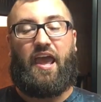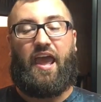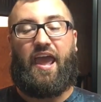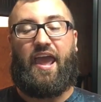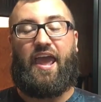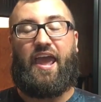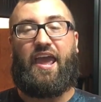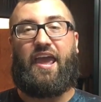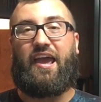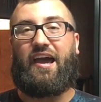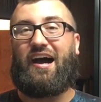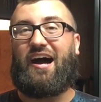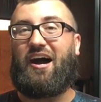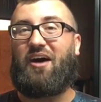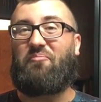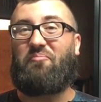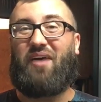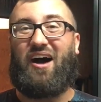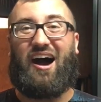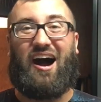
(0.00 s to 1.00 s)
hey,
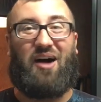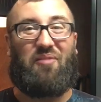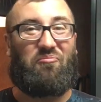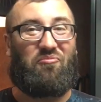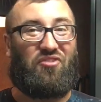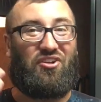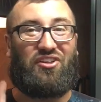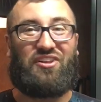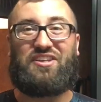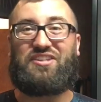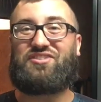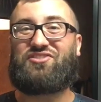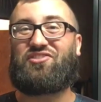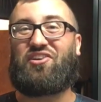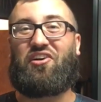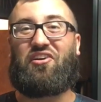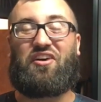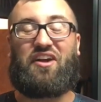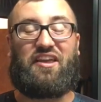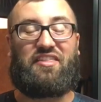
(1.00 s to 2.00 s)
I'm really
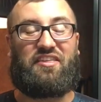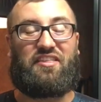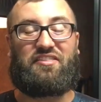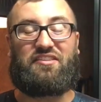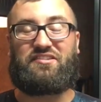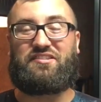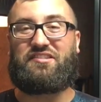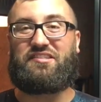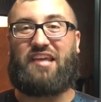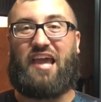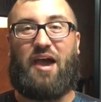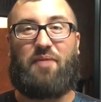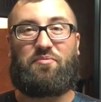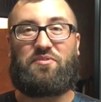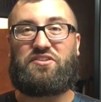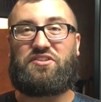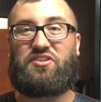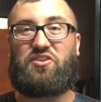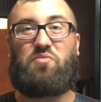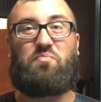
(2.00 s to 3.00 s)
sorry that this has
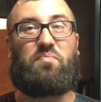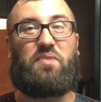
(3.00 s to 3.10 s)
happened to you,